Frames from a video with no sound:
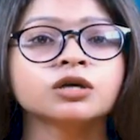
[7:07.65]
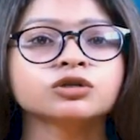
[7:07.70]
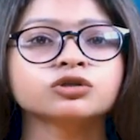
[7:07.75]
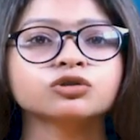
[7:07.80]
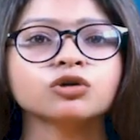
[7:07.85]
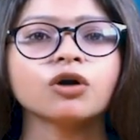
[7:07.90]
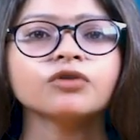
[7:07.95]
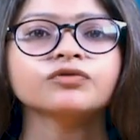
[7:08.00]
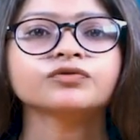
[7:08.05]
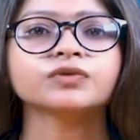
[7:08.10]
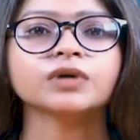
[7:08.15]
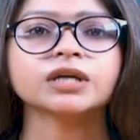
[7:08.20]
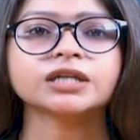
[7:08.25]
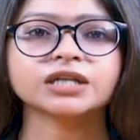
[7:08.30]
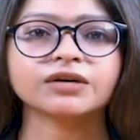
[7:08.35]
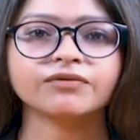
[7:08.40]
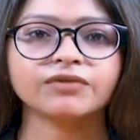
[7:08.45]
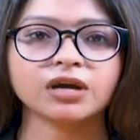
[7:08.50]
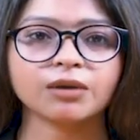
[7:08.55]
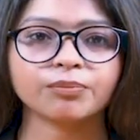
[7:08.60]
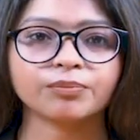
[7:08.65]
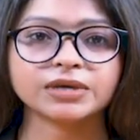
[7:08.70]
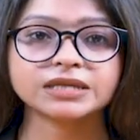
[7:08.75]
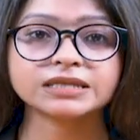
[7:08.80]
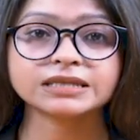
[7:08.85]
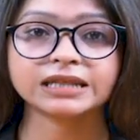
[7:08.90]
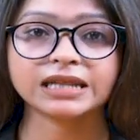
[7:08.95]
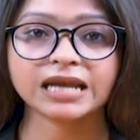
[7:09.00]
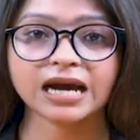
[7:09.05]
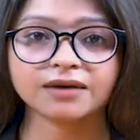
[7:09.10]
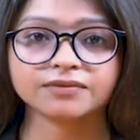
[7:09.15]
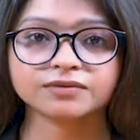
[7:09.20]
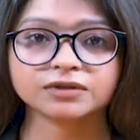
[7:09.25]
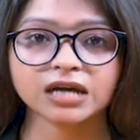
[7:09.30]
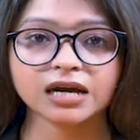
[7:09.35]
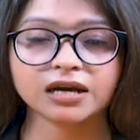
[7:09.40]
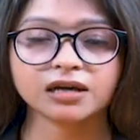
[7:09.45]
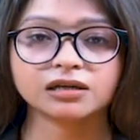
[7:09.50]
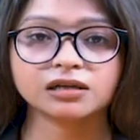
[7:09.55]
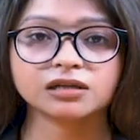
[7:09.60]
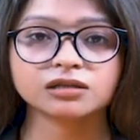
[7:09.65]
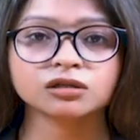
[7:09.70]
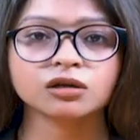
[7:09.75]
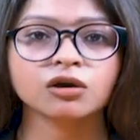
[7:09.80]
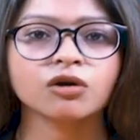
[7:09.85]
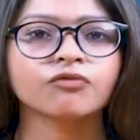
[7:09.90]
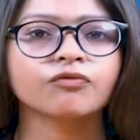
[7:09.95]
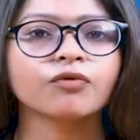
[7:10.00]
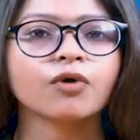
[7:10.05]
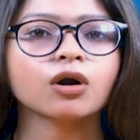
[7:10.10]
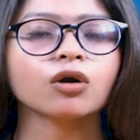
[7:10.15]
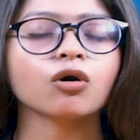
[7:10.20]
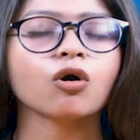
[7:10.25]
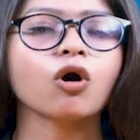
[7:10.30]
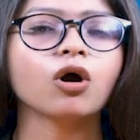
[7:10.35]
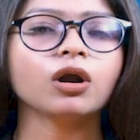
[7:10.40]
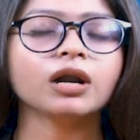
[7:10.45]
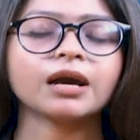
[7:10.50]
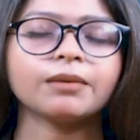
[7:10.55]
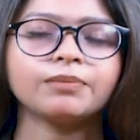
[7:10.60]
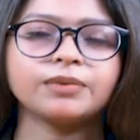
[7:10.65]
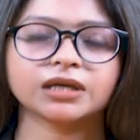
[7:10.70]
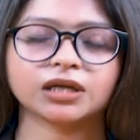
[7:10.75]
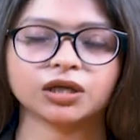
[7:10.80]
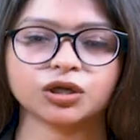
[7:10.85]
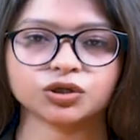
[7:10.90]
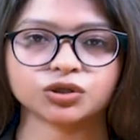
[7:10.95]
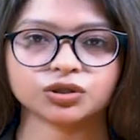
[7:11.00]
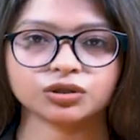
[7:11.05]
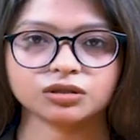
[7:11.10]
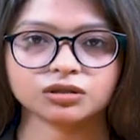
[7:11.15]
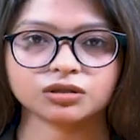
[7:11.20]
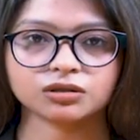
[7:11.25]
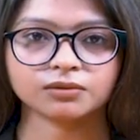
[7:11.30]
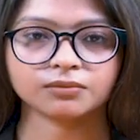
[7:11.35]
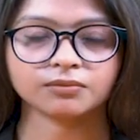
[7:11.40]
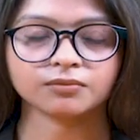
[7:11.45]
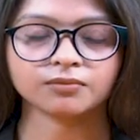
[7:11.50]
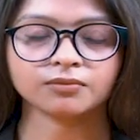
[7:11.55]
software development life cycles for all applications.